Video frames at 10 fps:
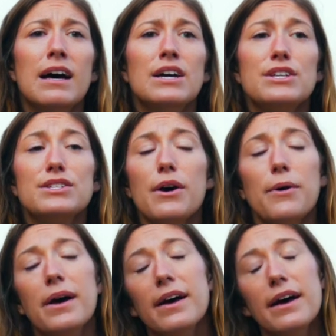
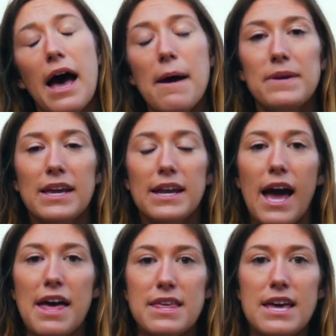So, I mean,
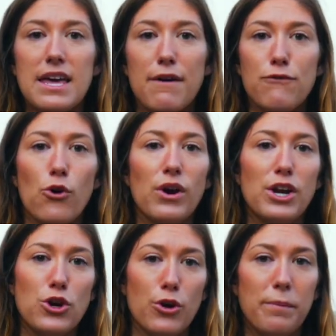I think if you're in a
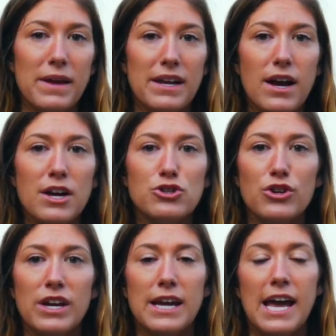European
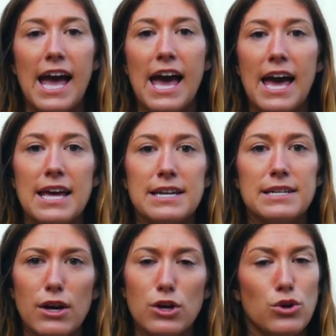country
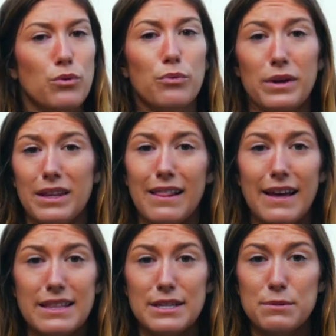and you really
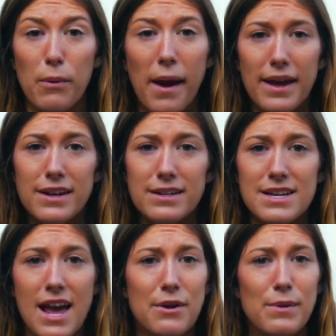like this brand
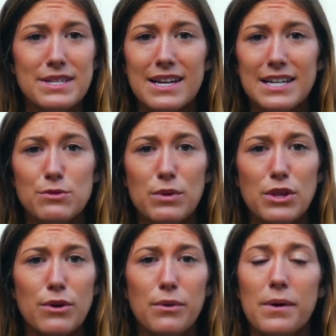and it resonates with
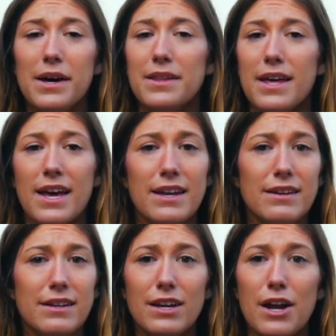you, then,
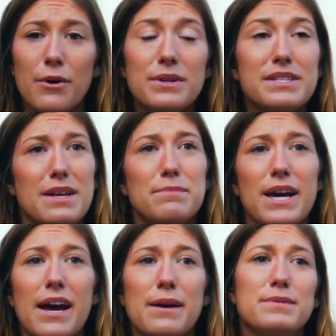you know,
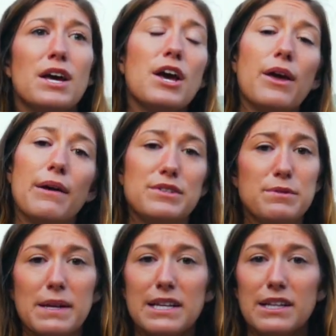sometimes you have to
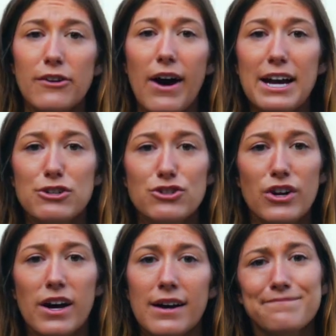spend a little
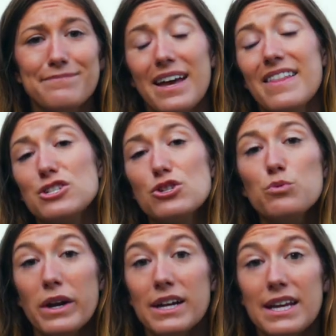extra, and that's just
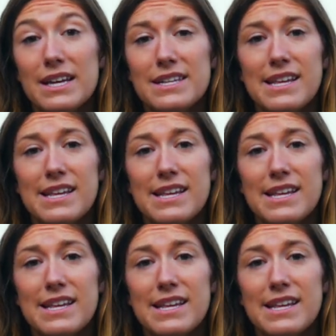what it is.